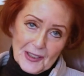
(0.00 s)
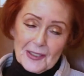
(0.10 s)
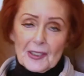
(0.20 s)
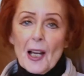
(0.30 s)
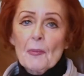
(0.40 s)

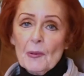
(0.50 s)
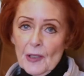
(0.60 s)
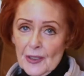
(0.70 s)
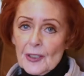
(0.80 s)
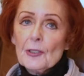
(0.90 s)
This time it
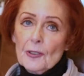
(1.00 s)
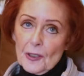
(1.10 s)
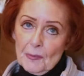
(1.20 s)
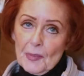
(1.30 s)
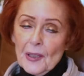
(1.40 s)
was
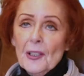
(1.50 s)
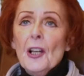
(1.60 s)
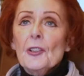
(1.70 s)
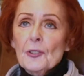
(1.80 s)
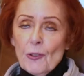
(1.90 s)
good, but
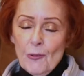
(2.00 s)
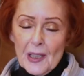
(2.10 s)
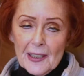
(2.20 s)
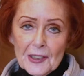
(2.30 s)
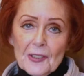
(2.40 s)

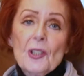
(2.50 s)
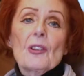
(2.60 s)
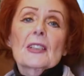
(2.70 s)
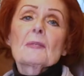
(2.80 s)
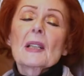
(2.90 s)
normally it
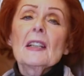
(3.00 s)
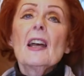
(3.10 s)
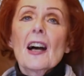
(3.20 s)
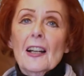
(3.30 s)
annoys me.